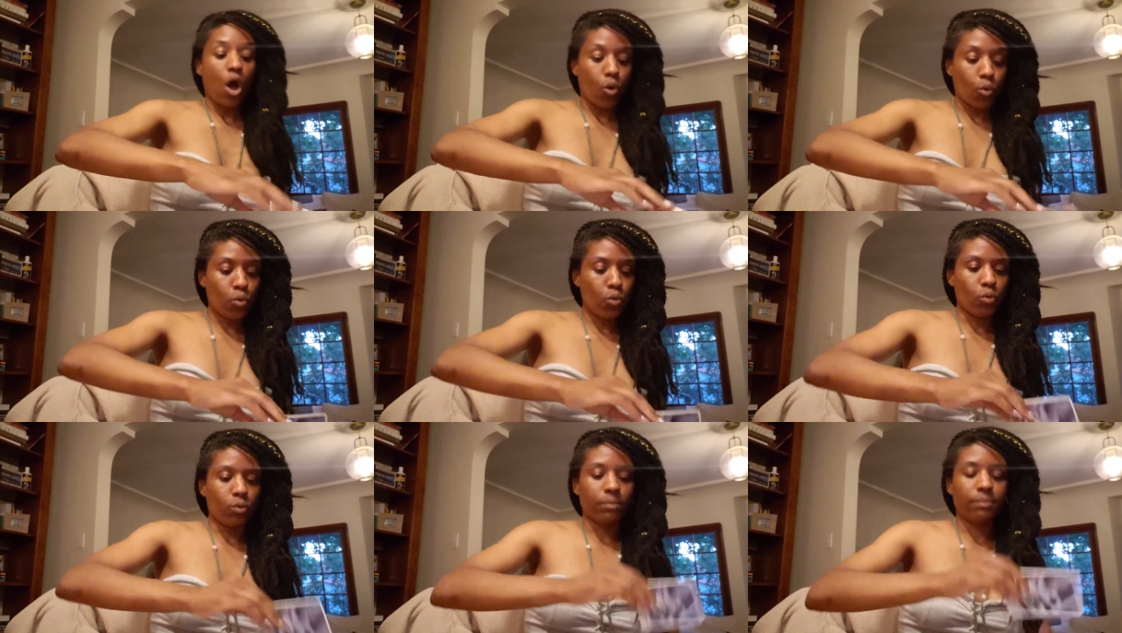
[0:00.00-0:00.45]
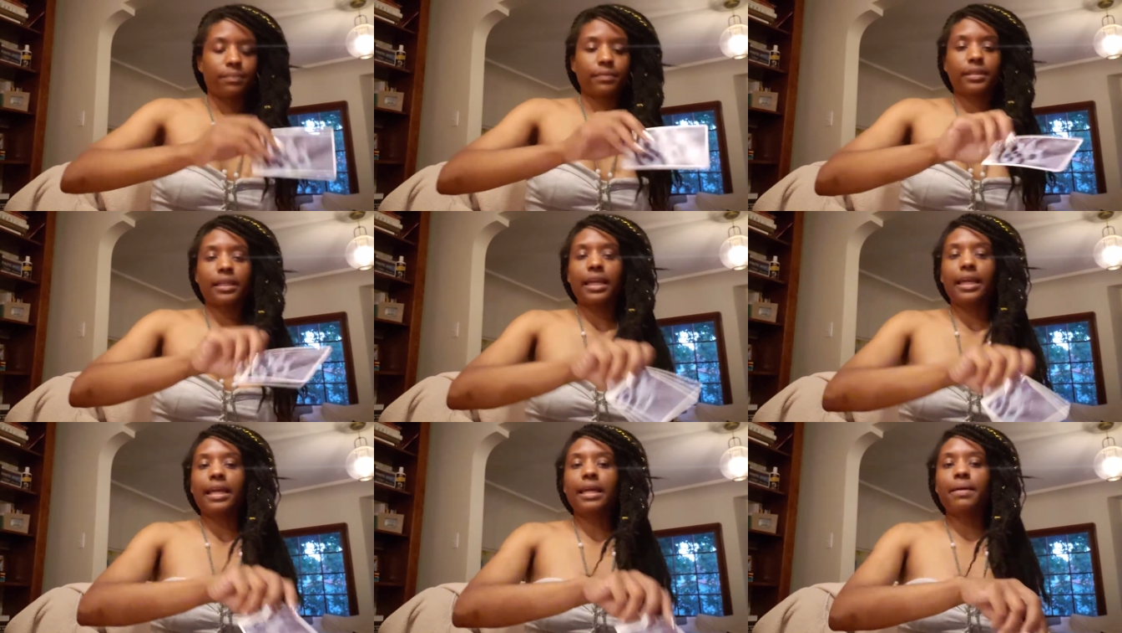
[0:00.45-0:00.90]
Ooh,
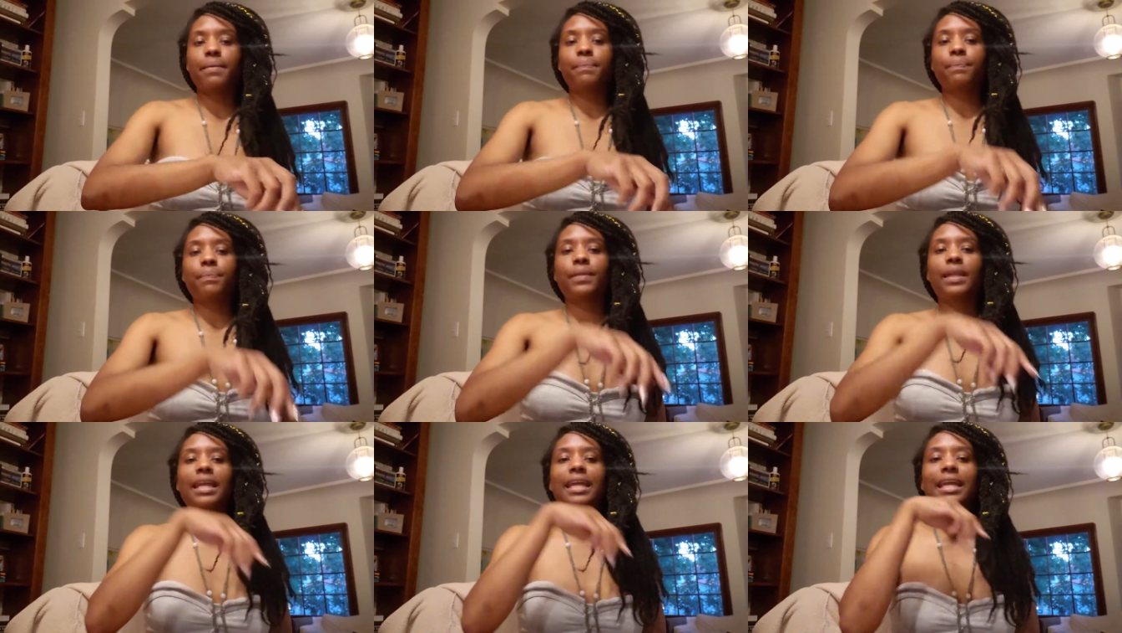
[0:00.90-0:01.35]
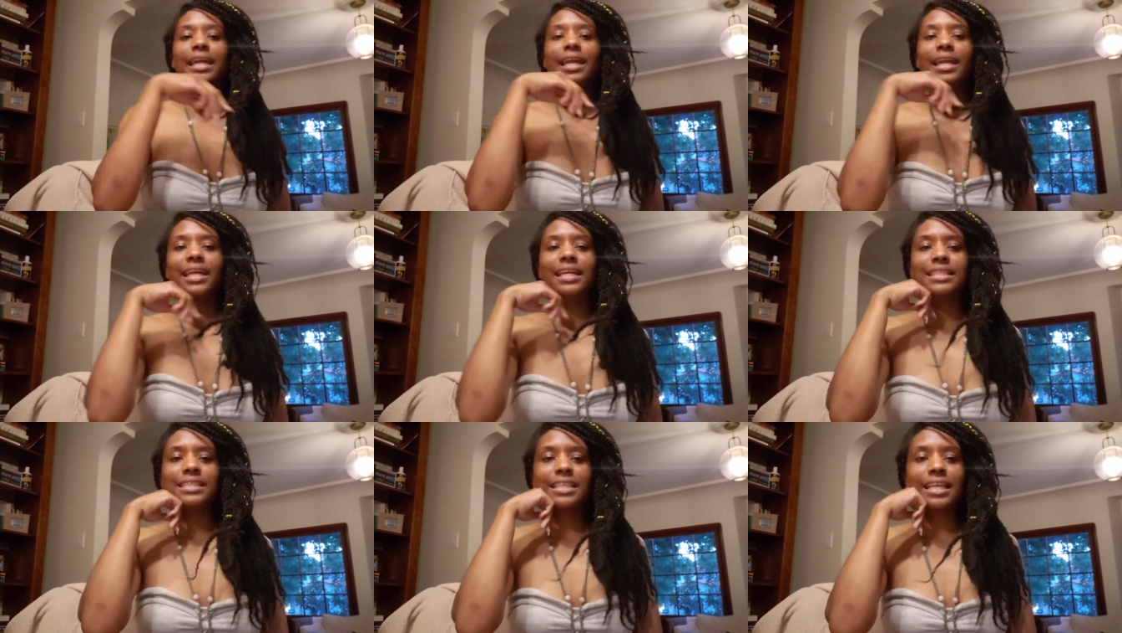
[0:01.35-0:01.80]

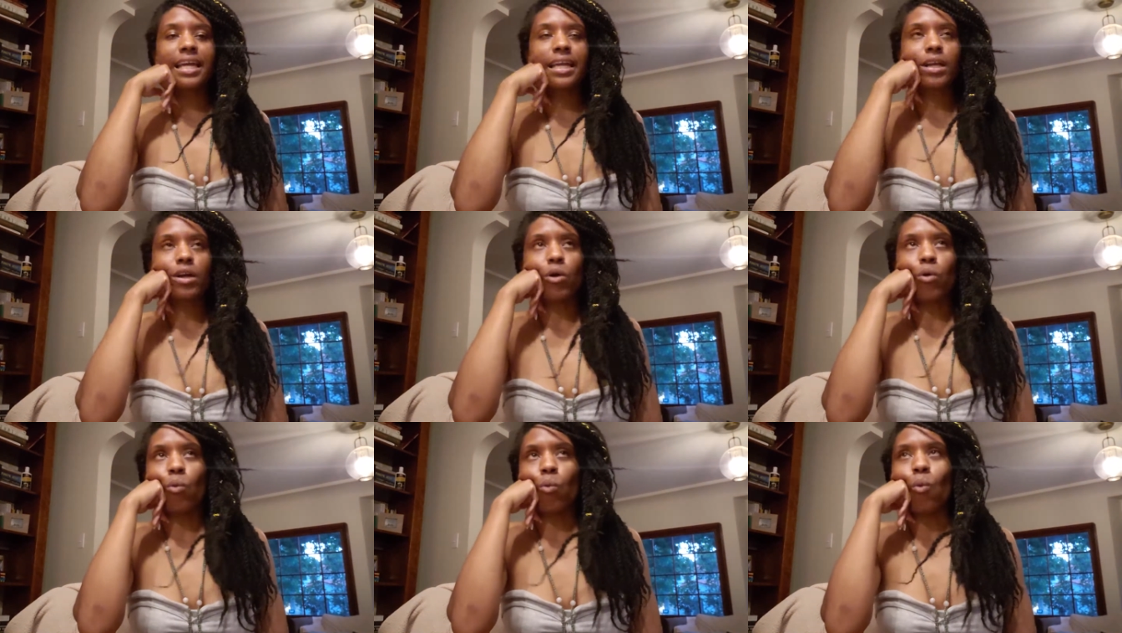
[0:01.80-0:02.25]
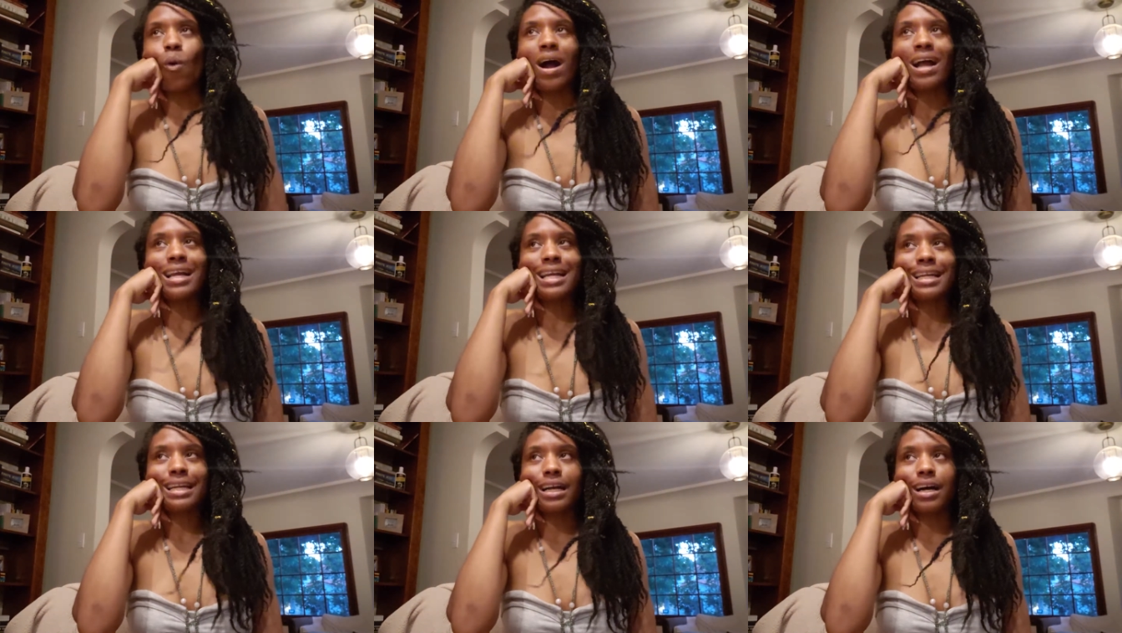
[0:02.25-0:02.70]
it's like
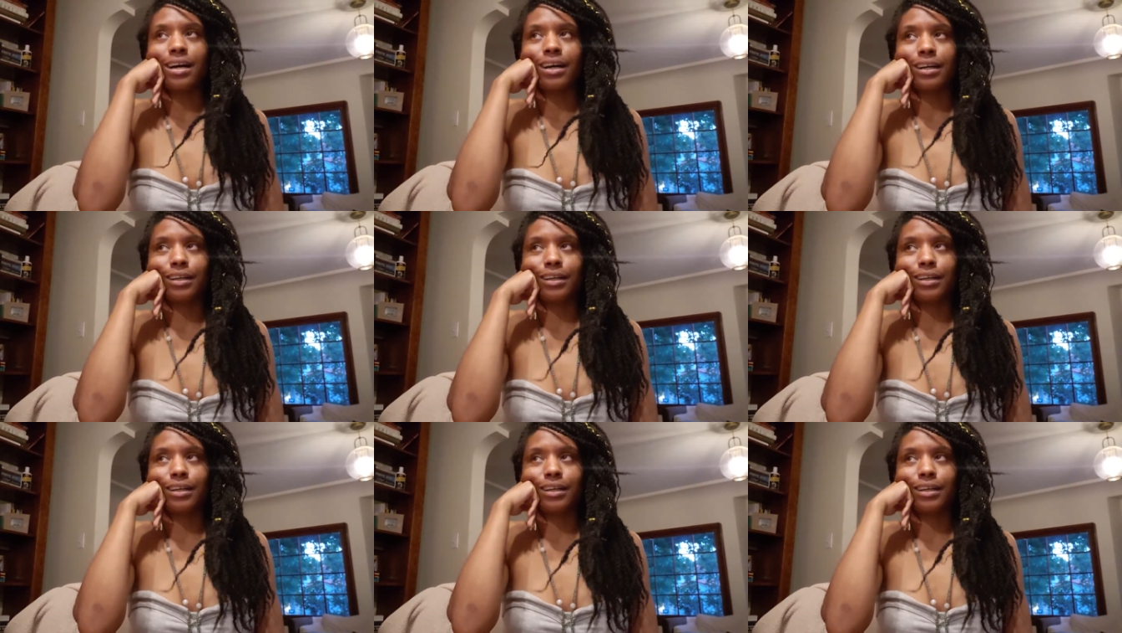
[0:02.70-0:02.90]
why